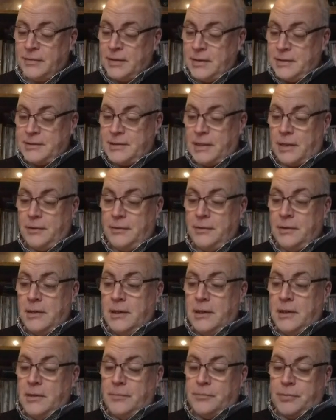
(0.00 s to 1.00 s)
So
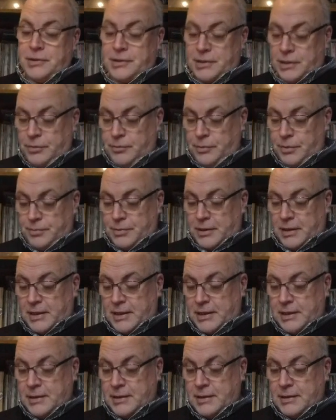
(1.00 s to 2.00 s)

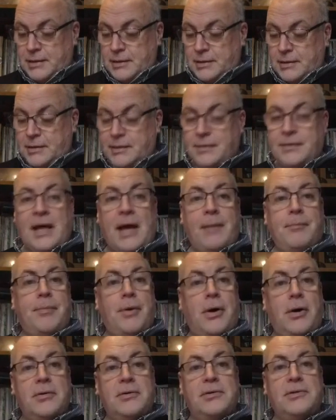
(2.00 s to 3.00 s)
presumably that
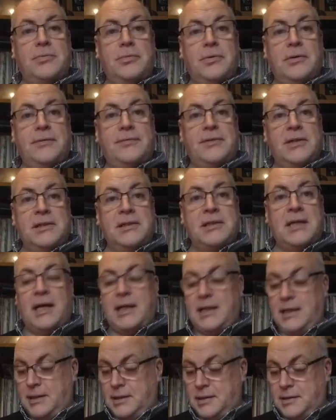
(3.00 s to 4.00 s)
box would have
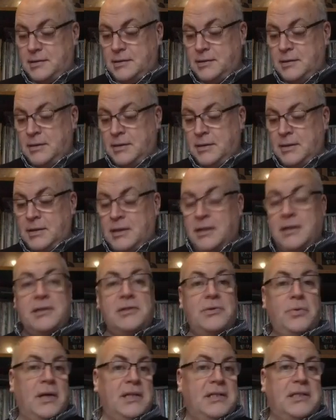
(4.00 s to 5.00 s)
contained
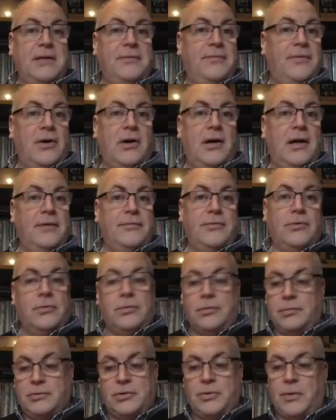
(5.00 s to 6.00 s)
25
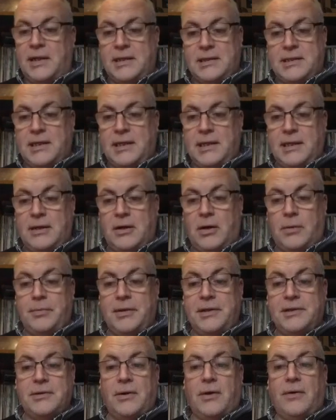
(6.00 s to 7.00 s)
or 20
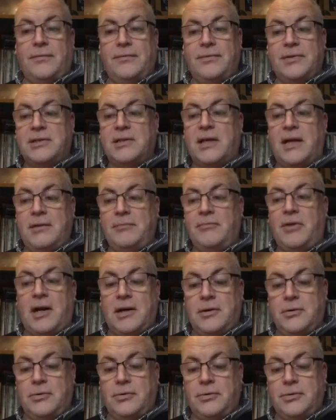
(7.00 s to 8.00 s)
copies of the same
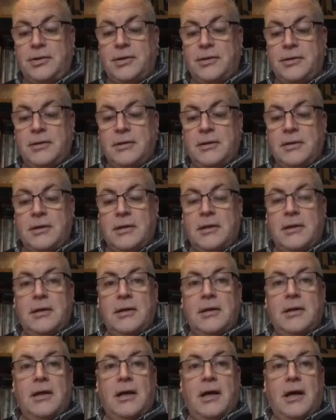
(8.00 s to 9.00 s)
record.
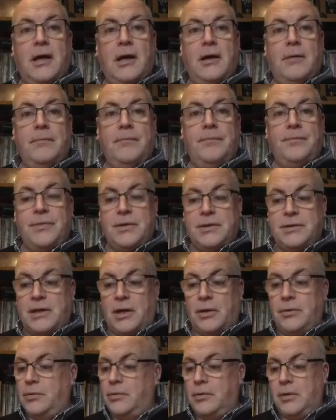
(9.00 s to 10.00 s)

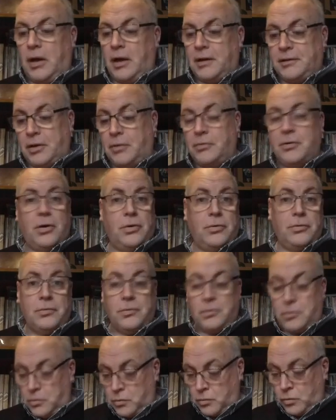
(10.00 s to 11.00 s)
So I don't know
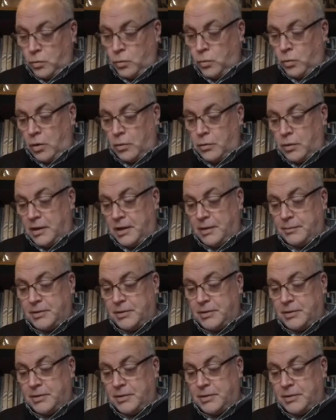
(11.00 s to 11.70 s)
what one it